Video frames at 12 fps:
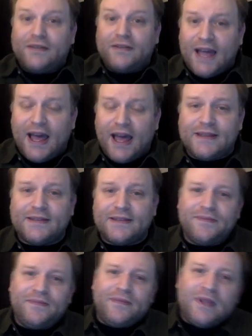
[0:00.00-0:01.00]
size,
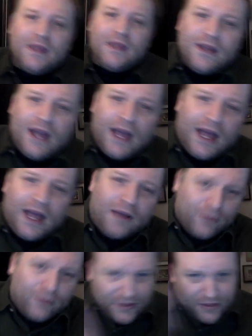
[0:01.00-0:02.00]

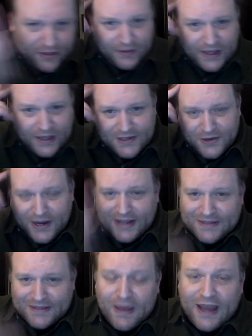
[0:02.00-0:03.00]
with Lazy
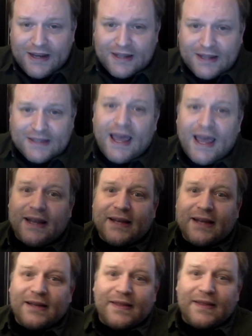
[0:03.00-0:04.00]
Dragon's mind inside
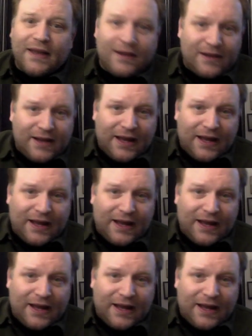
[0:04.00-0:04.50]
it, and then